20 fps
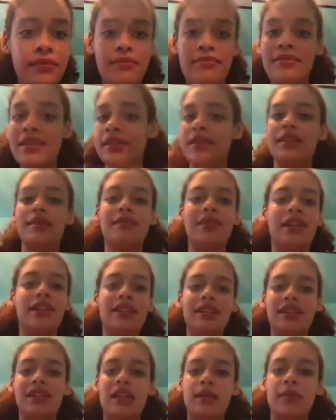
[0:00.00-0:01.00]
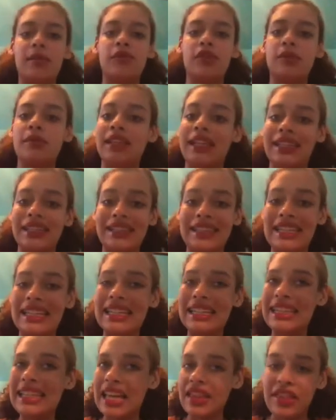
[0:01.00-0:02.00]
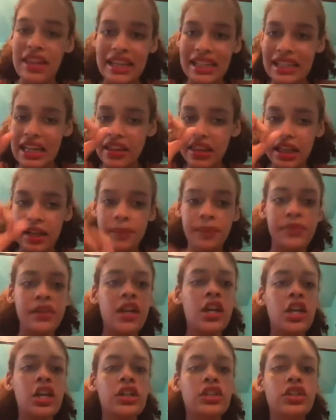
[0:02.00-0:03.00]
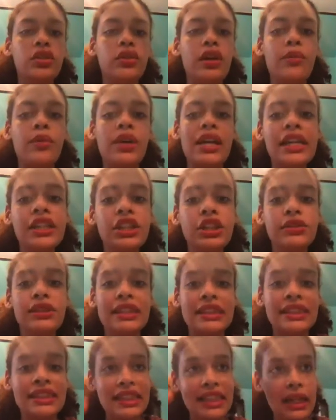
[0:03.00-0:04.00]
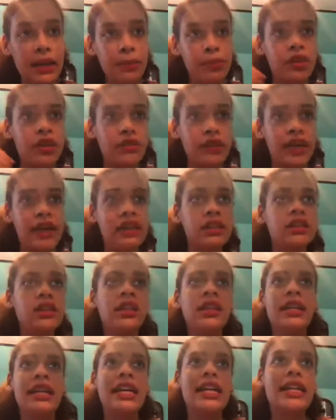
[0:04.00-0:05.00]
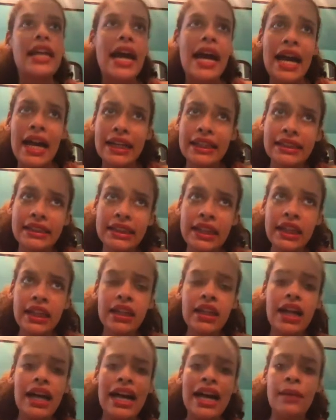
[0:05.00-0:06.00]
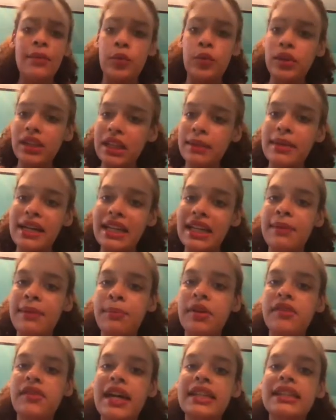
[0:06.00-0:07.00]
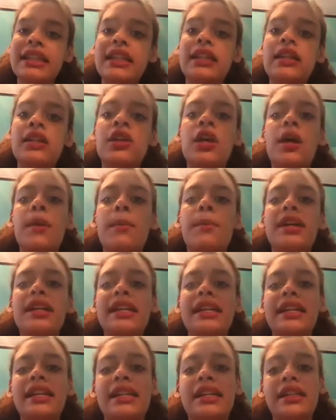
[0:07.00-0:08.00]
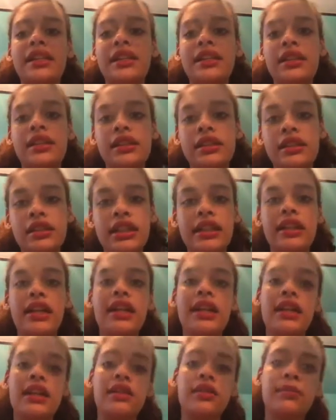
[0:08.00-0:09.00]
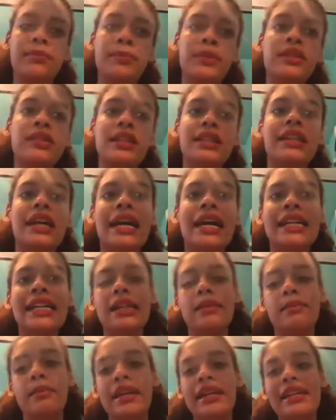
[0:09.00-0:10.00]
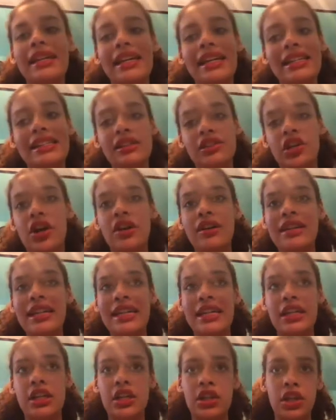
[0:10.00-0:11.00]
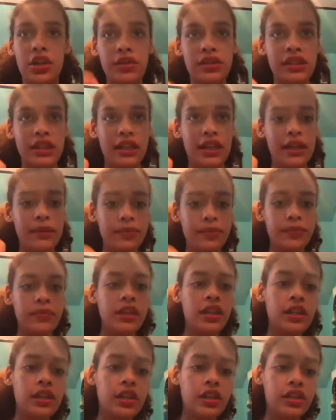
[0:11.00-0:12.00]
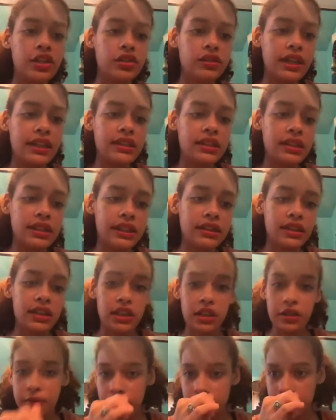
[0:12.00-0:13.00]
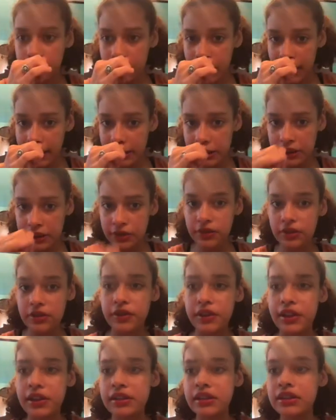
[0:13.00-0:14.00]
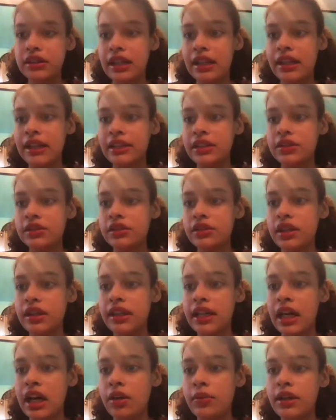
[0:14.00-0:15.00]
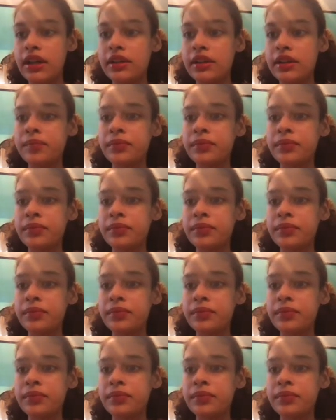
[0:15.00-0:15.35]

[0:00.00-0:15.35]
nothing. I already said nada before, but like nothing. So what I do is like to improvise. In acting, I'm really bad at improvising, but in singing and music, I can make a song in no time. So let's continue. What I like to do is first, I like to start out with